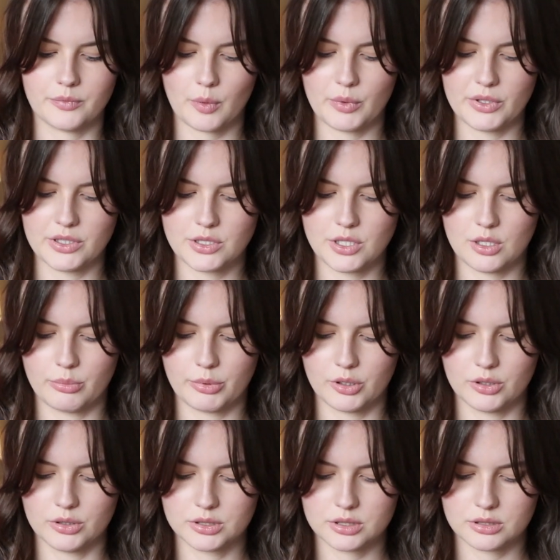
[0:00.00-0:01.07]
with the 2
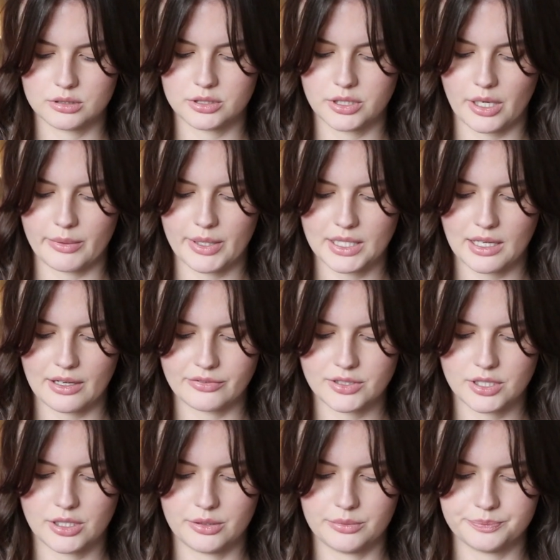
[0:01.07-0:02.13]
balls, so I'll have
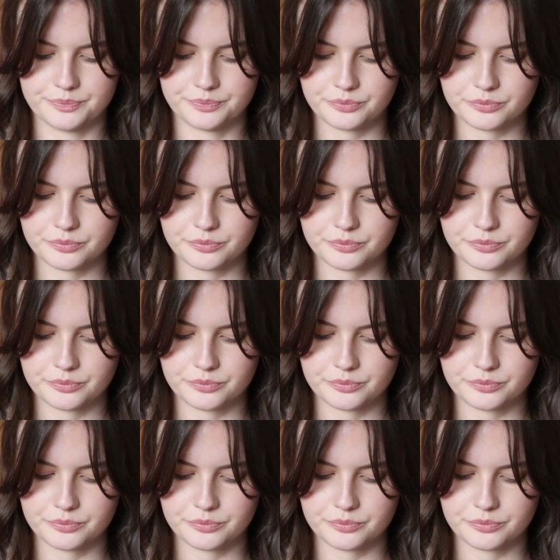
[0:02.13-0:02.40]
to,